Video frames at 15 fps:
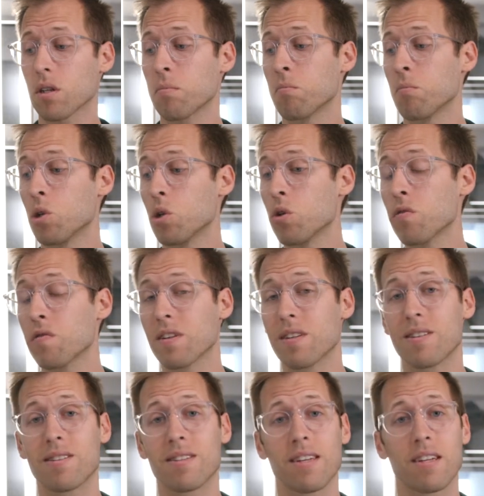move and
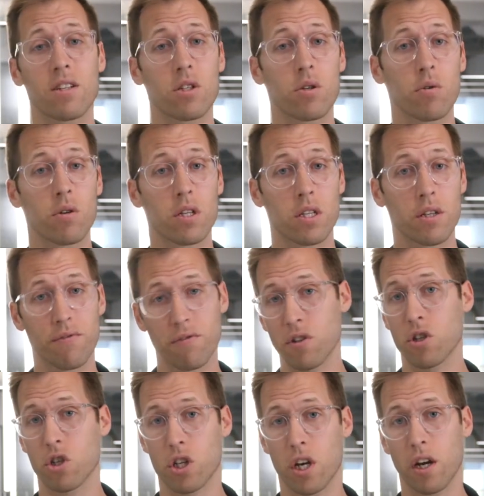sit into a
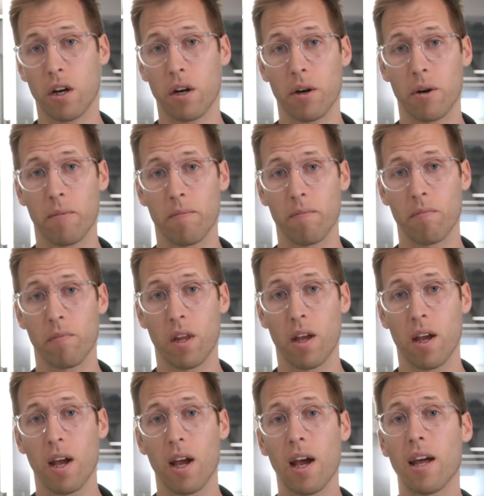different chair.
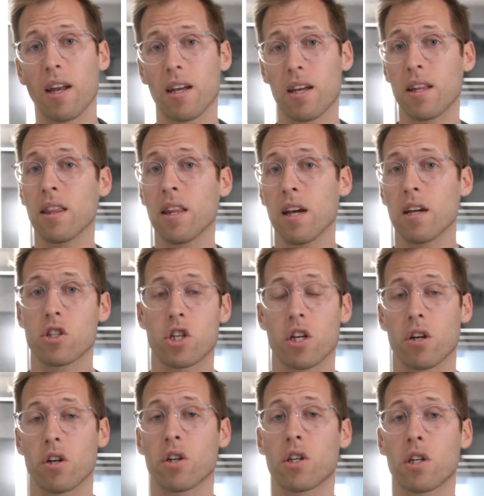And in that
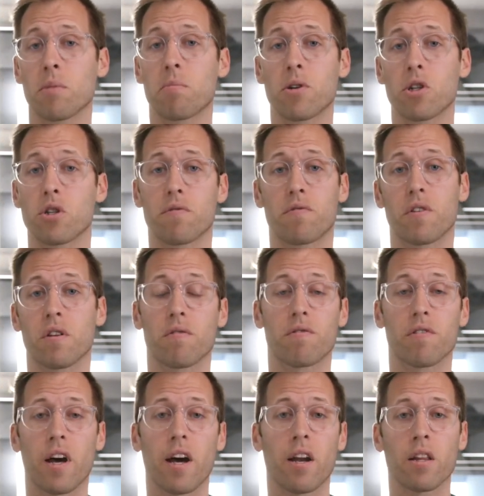chair, you're going to put your feet
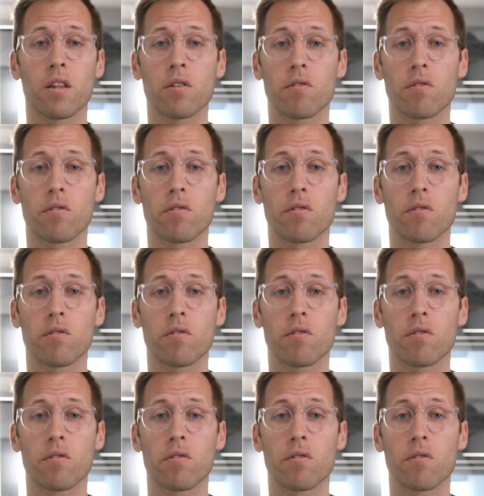flat on the